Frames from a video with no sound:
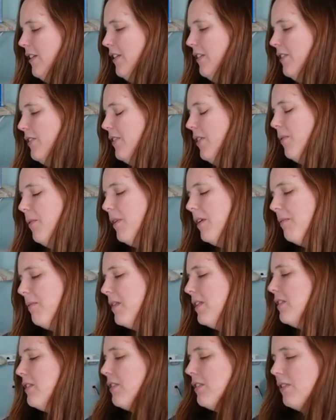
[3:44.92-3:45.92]
So what I'm
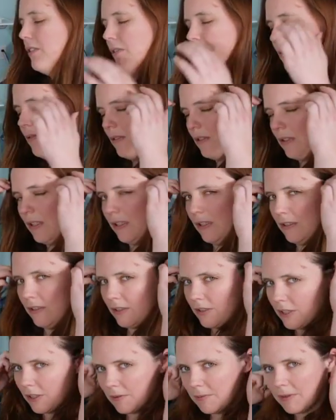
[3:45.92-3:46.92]
going to do to
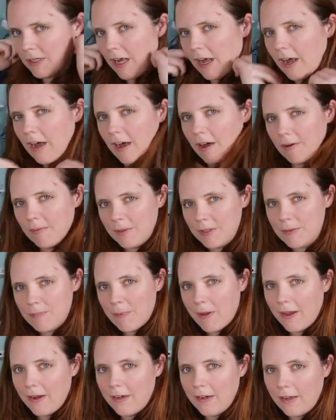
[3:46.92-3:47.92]
determine how much
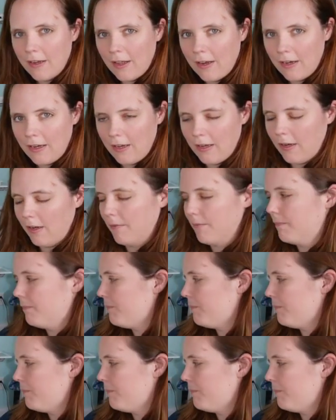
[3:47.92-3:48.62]
binding I need,